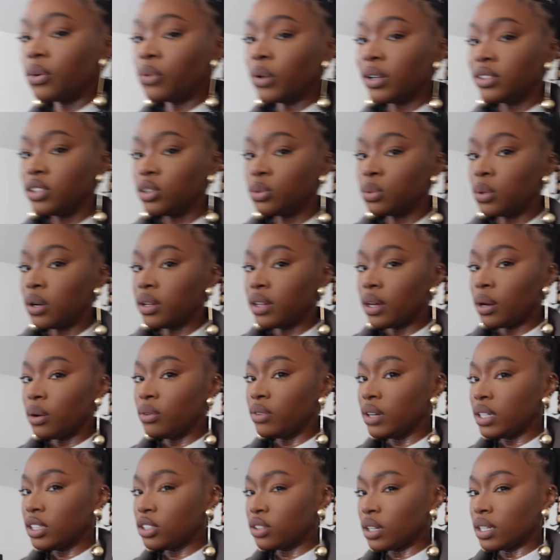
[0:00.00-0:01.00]
Grand Soir. They were
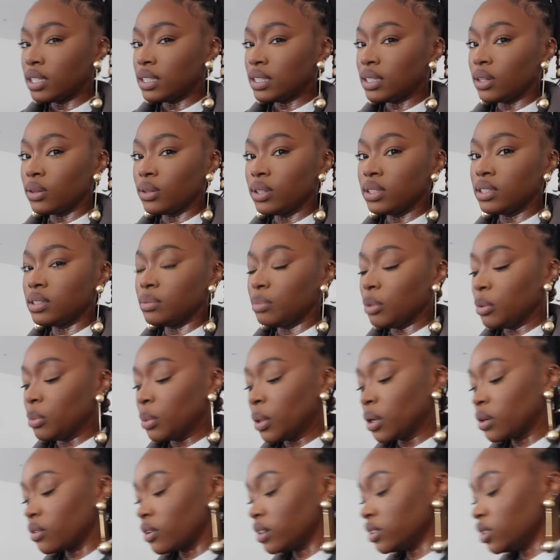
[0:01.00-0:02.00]
really trying to sell this to me,
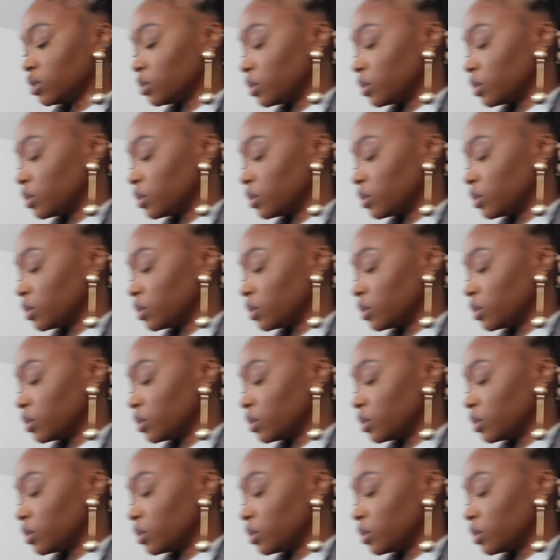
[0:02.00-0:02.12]
but Grand